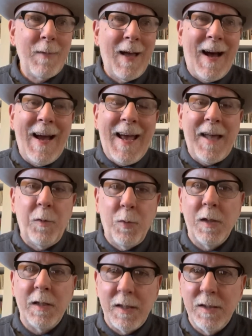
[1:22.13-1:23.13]
I had to
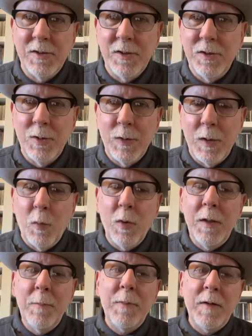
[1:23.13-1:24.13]
really listen to it. It
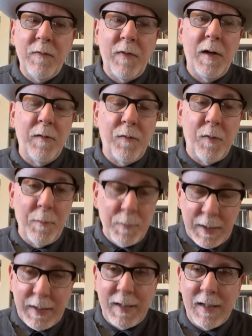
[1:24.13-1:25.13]
wouldn't be fair for
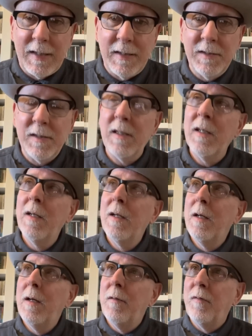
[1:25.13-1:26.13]
me, at least,
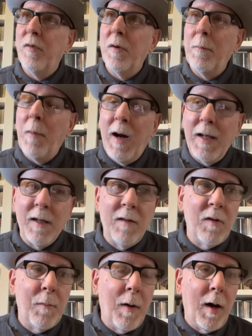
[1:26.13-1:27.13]
for my love
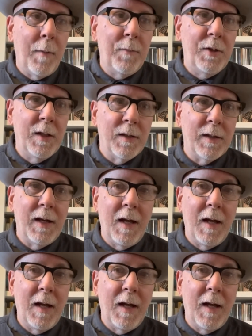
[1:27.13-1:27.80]
of Bob Dylan.